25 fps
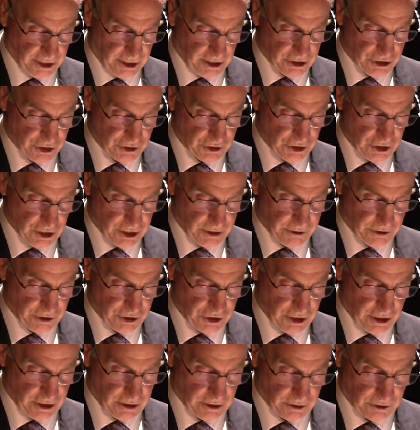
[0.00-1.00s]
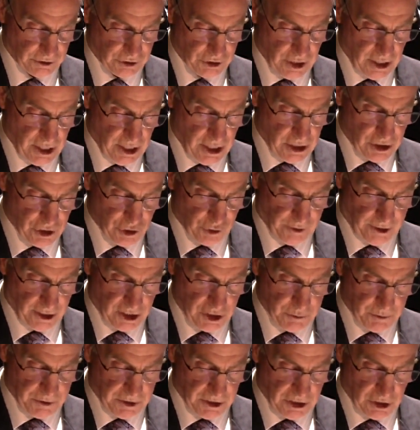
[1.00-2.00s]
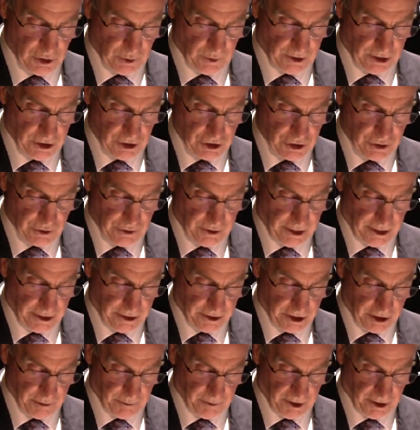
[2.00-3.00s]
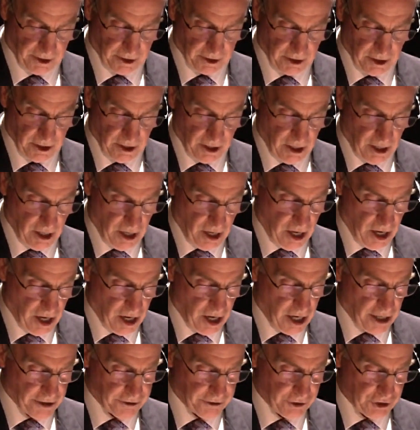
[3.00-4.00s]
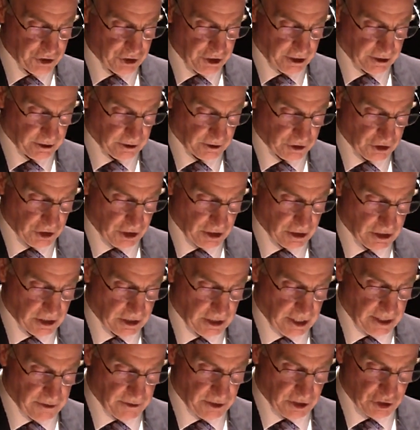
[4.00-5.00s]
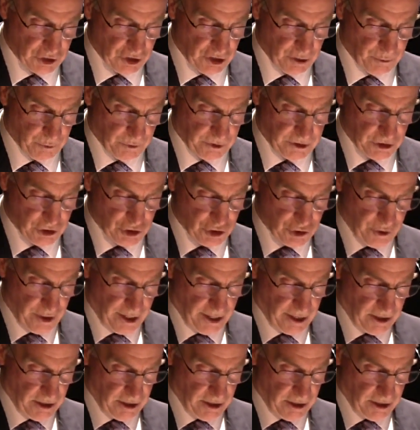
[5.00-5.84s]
intelligence center signals transmitted to Eastern Air Command. Otter signals contained the submarine's